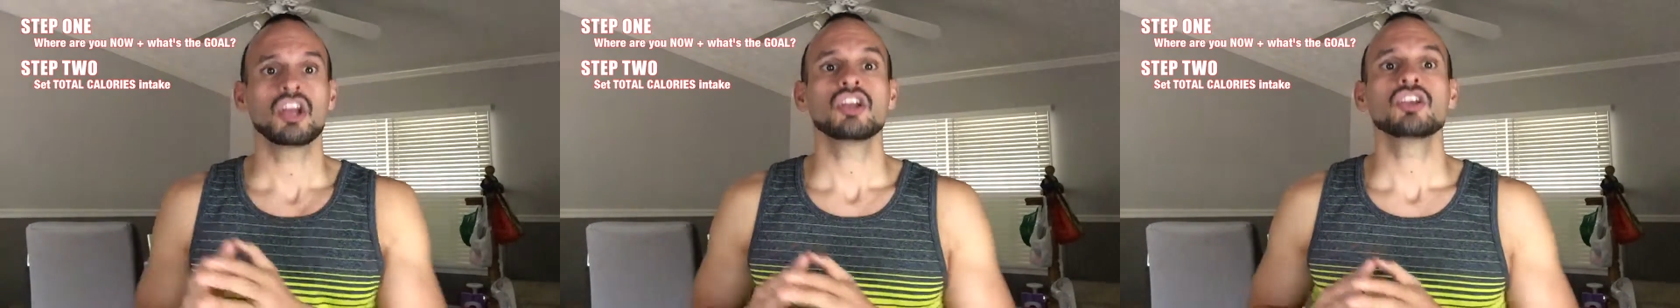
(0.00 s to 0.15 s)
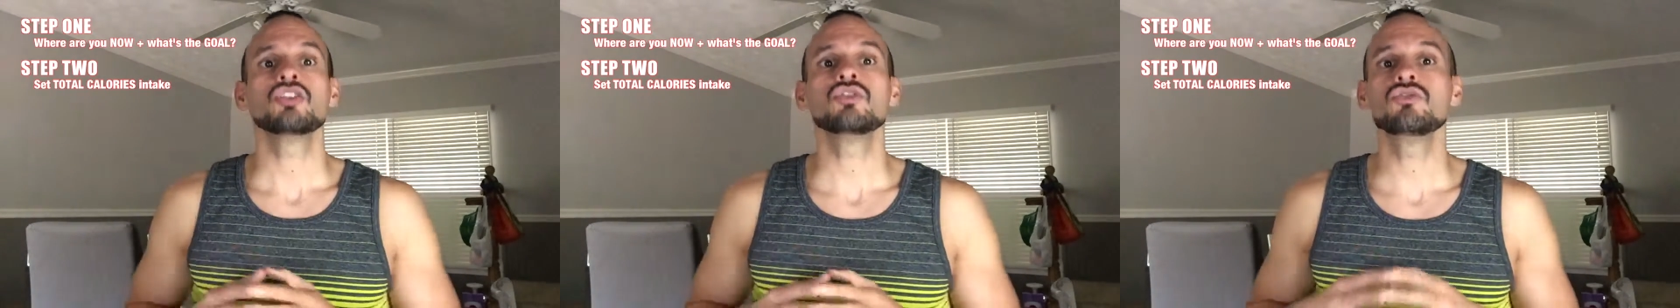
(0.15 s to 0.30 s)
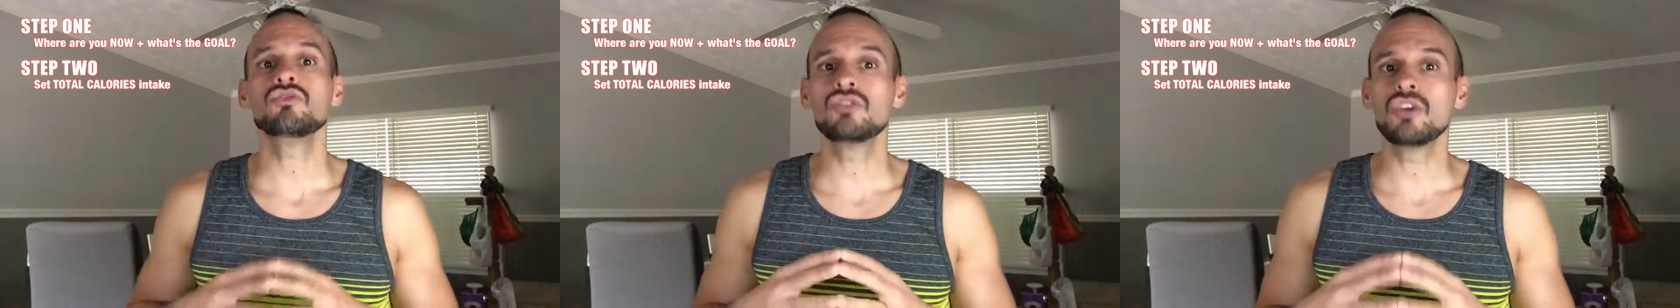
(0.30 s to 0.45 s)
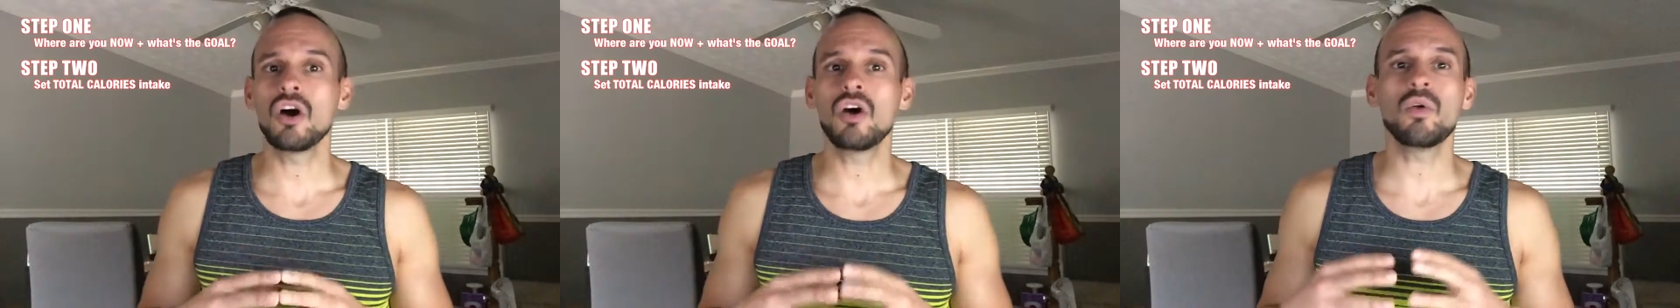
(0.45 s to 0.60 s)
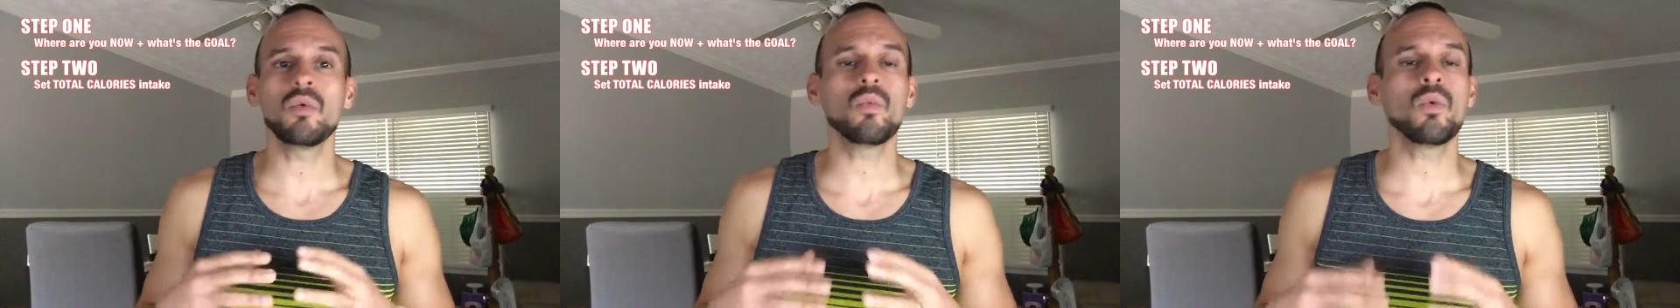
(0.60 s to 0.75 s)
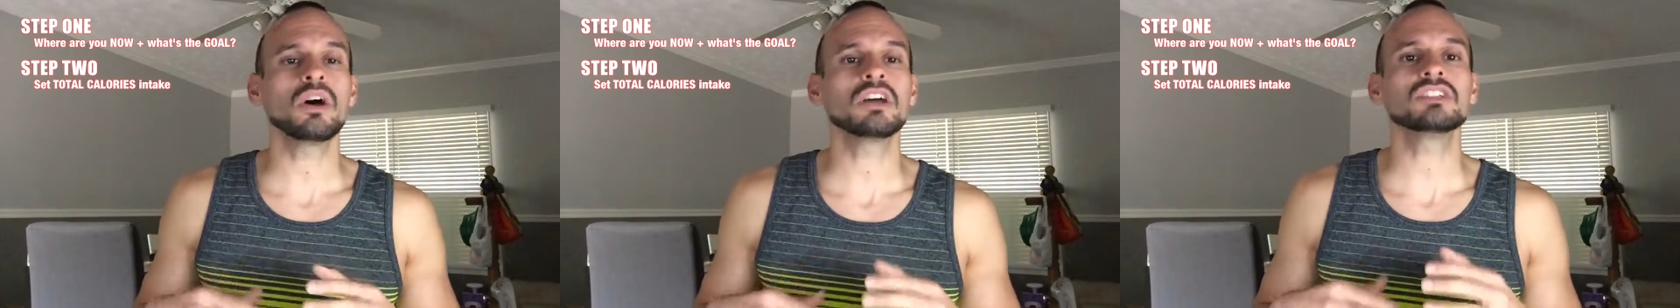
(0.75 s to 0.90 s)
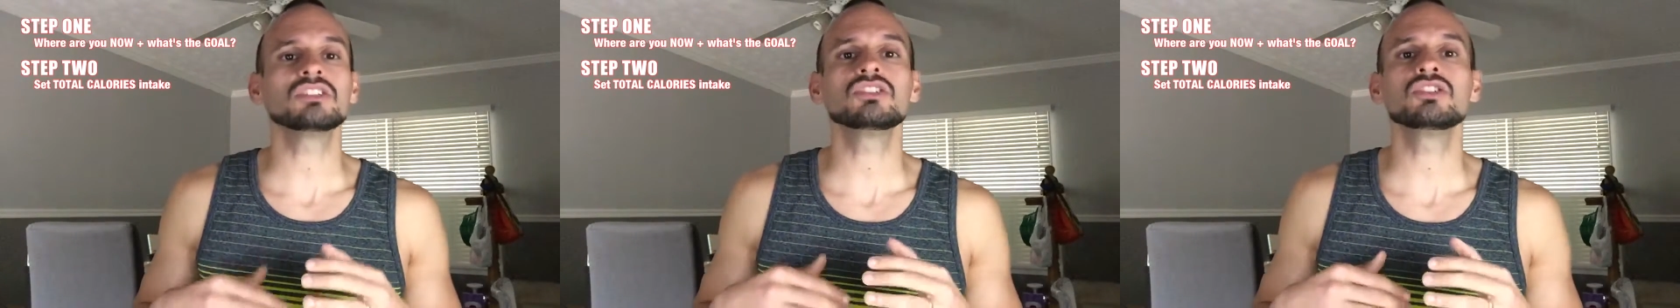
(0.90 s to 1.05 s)
you don't
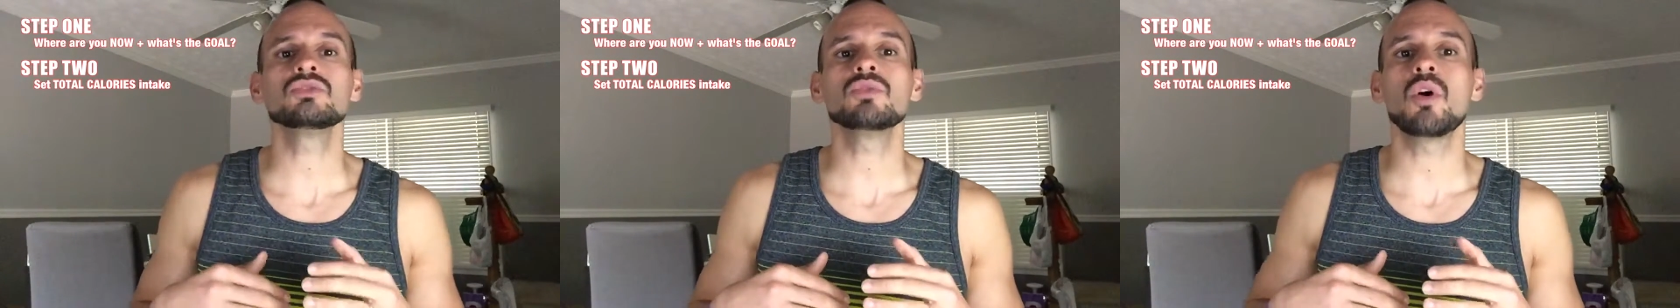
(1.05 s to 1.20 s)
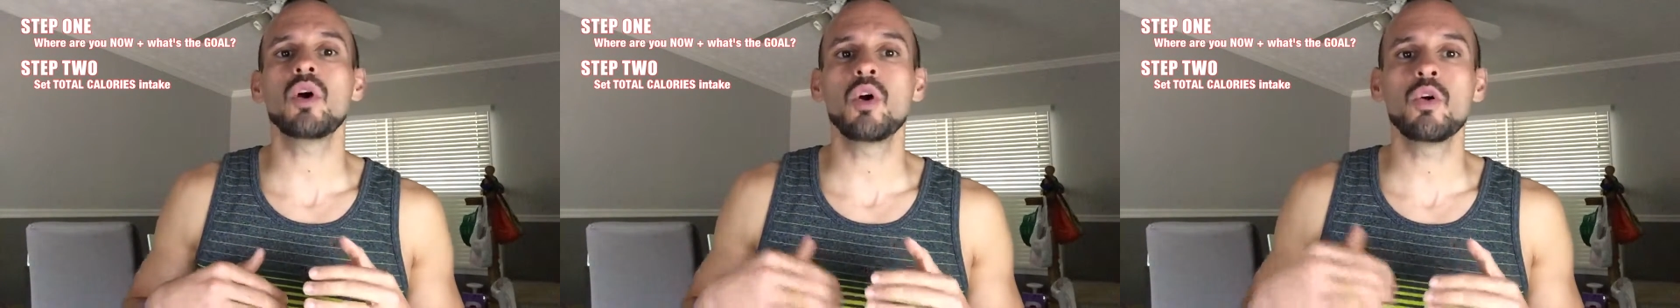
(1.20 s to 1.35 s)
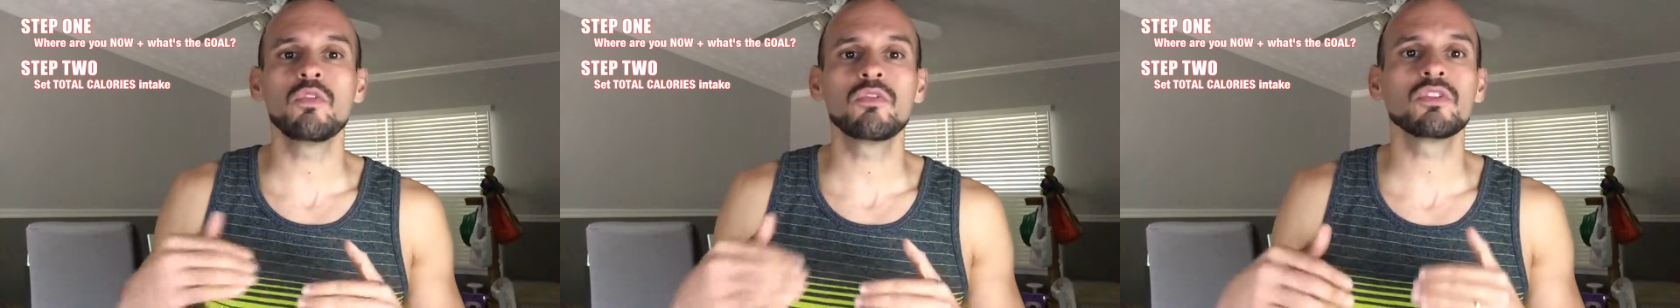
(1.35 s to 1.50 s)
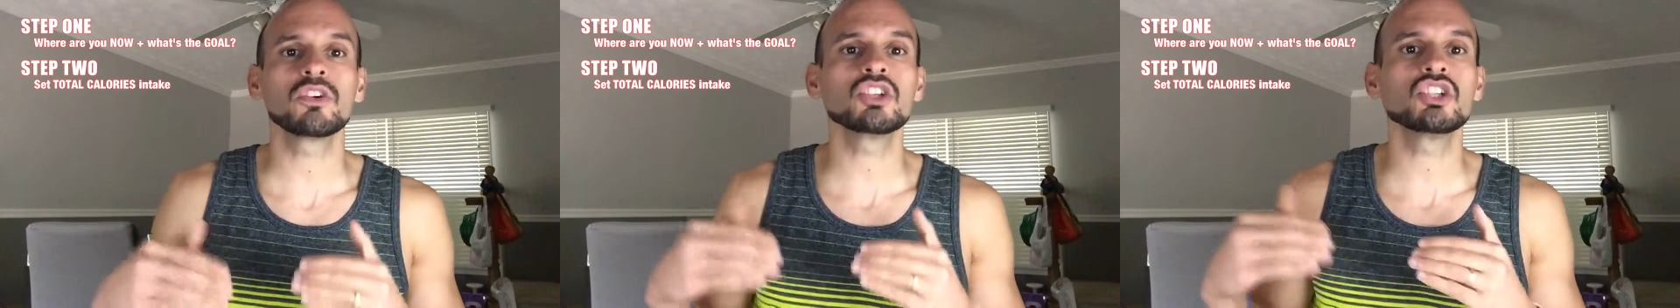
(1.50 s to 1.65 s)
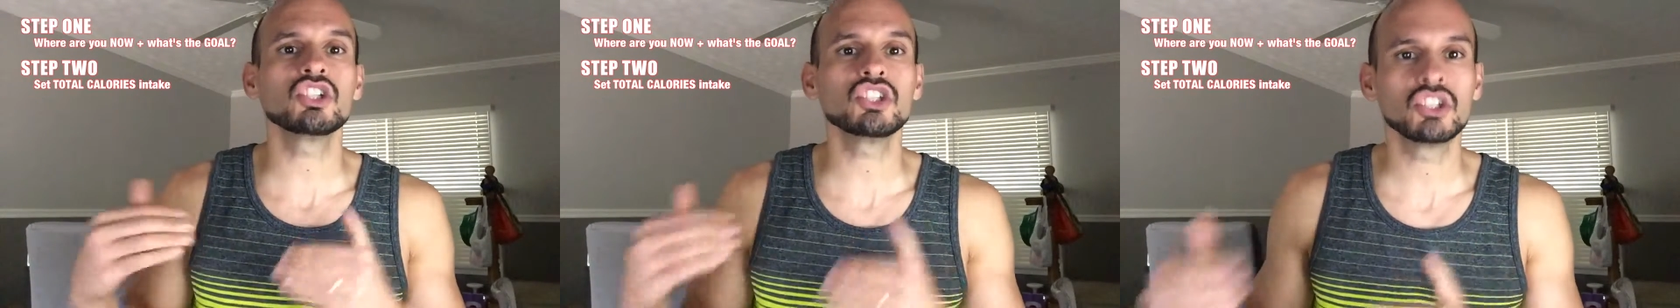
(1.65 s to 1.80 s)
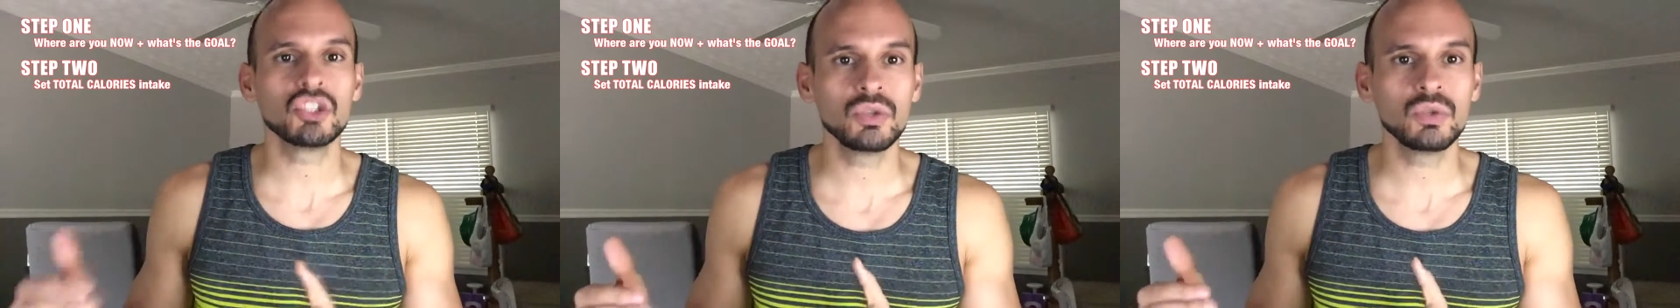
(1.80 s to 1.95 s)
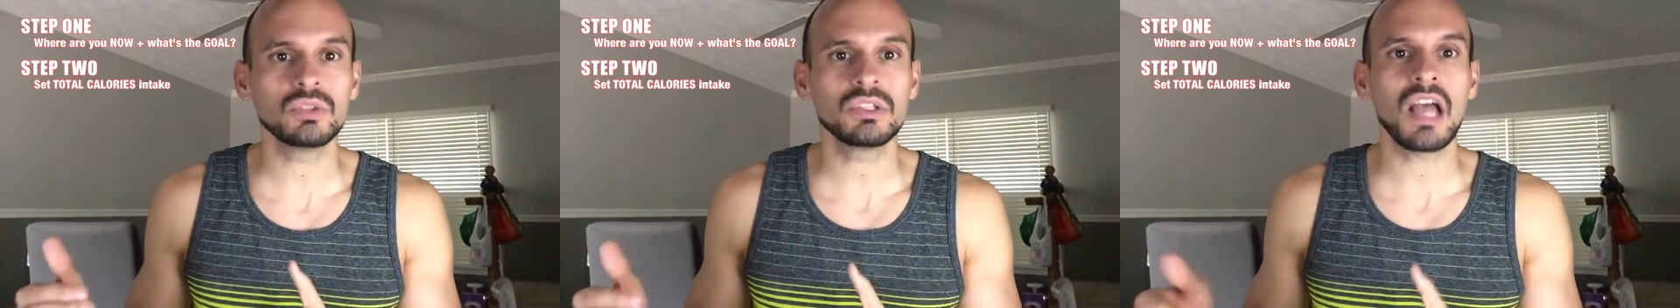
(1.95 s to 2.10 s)
want to
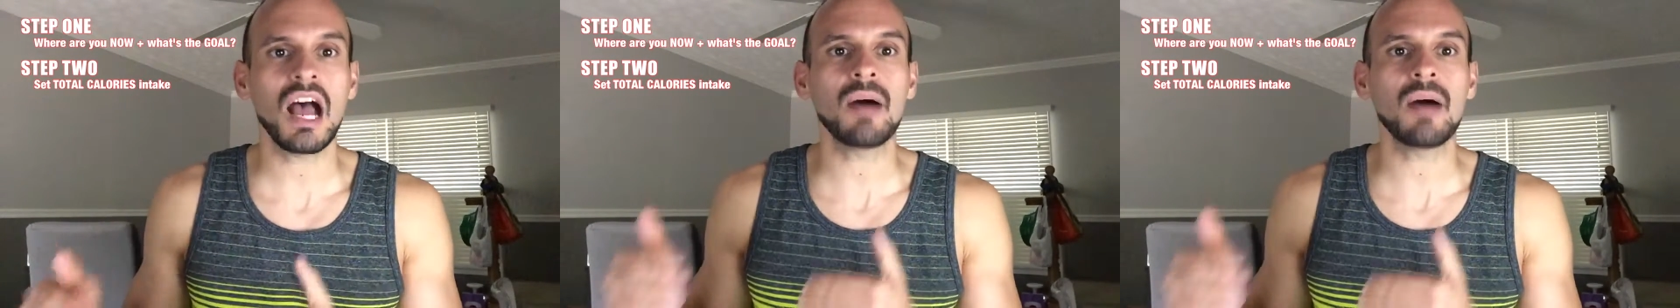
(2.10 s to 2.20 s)
overshoot